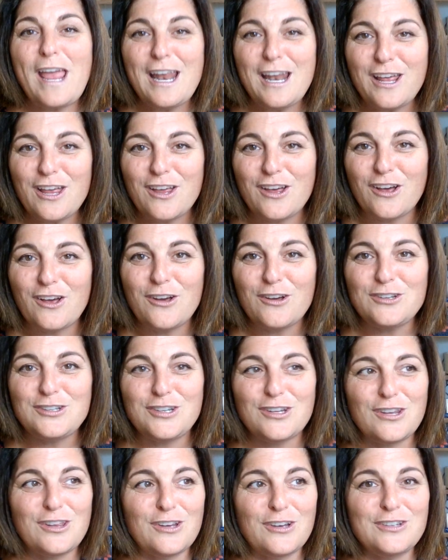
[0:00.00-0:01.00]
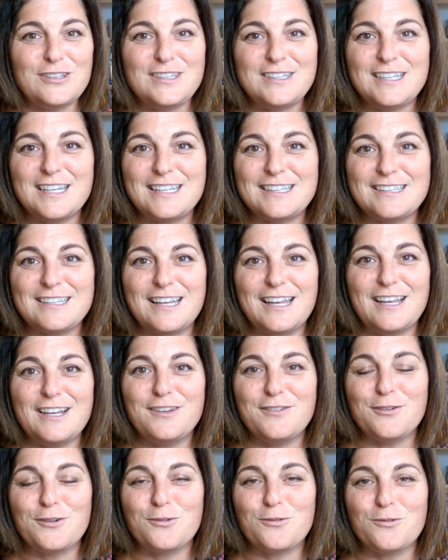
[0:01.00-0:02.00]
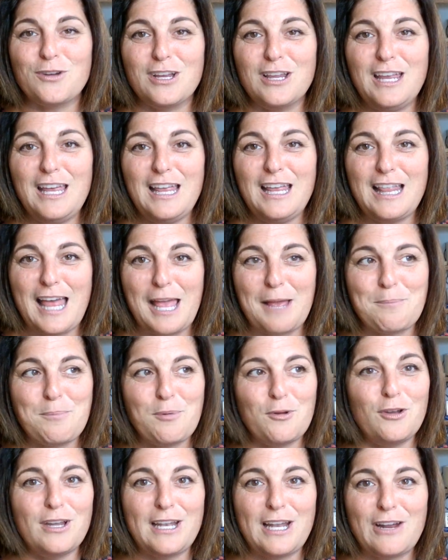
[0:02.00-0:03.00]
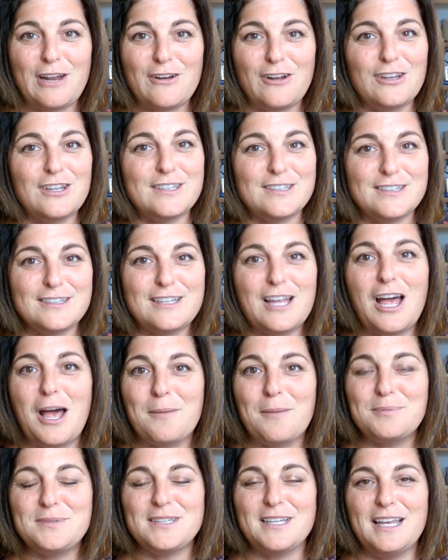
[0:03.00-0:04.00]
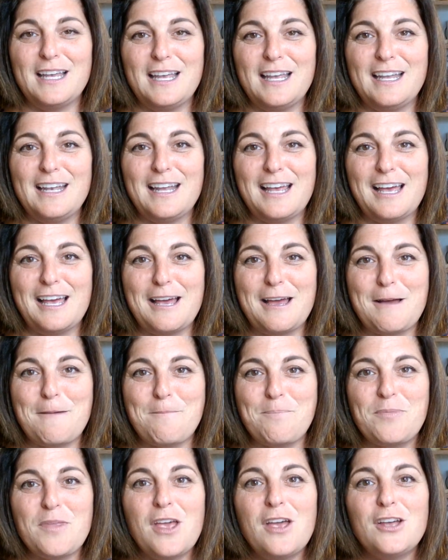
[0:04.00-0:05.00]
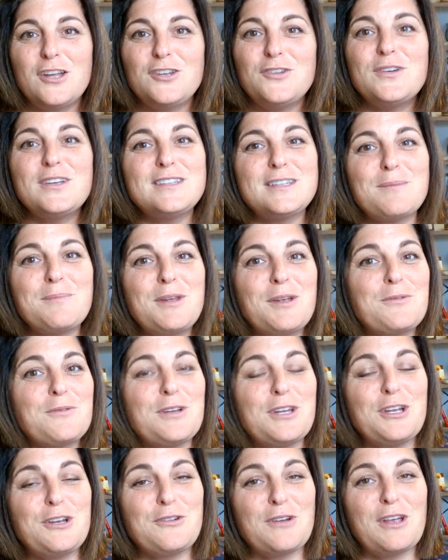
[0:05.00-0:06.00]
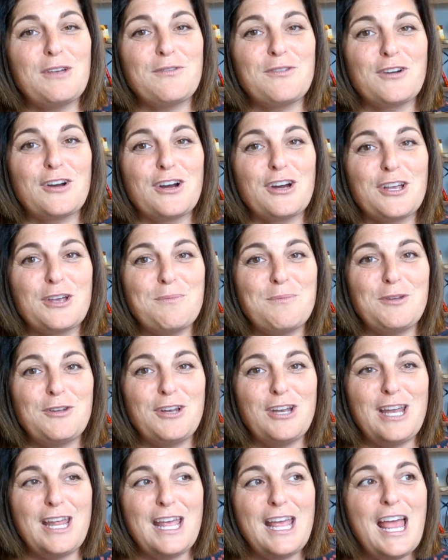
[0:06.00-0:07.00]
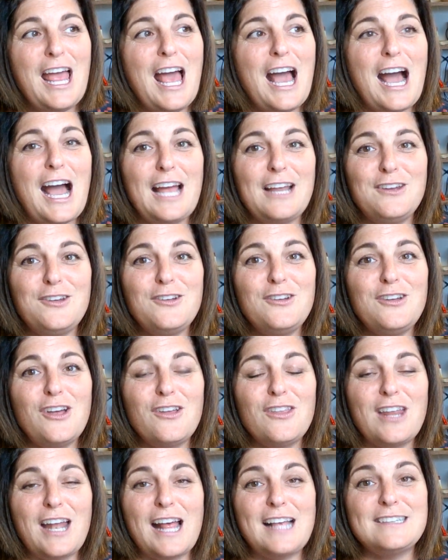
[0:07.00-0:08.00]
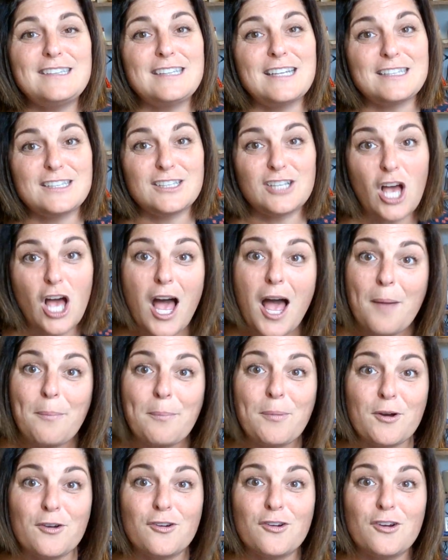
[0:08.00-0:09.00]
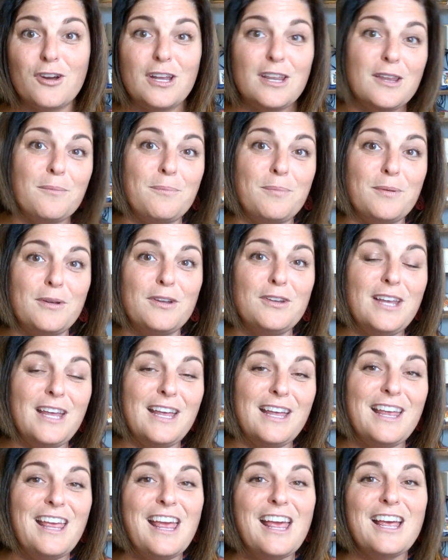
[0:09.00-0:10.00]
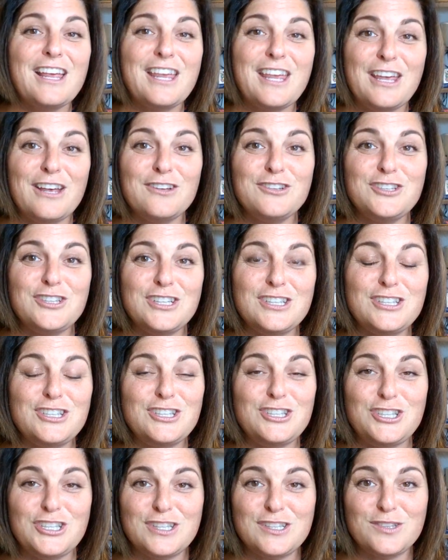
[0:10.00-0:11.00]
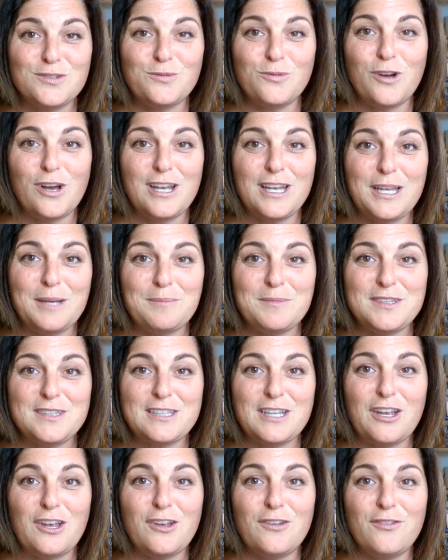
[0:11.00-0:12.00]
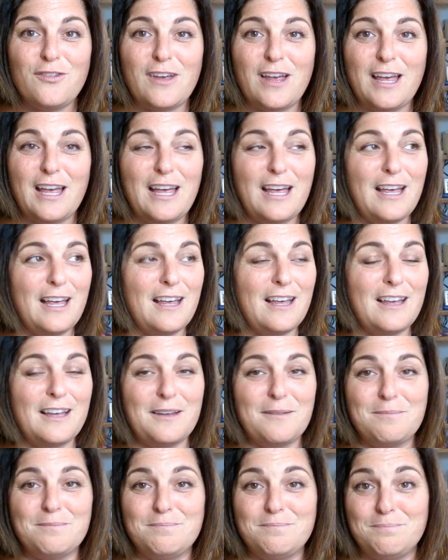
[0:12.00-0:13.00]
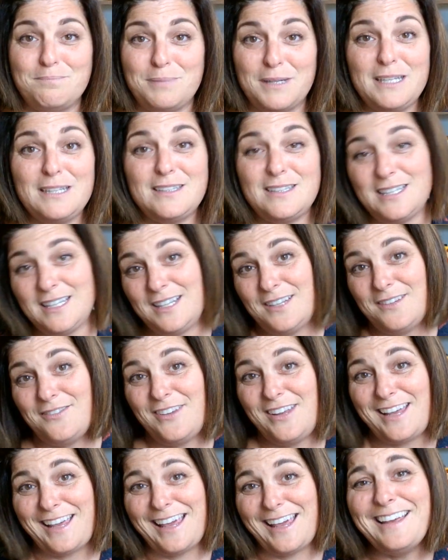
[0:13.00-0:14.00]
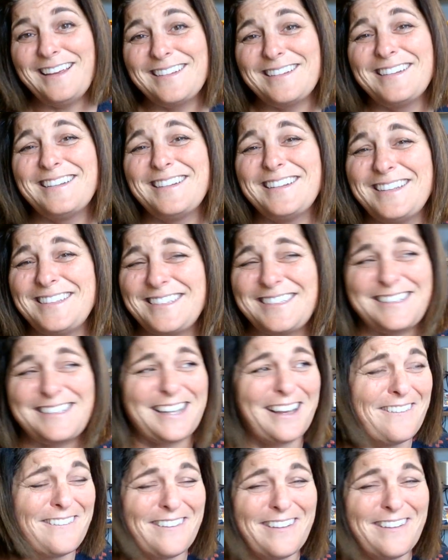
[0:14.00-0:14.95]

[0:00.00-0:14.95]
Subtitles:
to go to those six kids for really like pulling out all the stops and doing something really great for our community. I do know that as the top earner in the building, Kilchis just won himself a big TV. So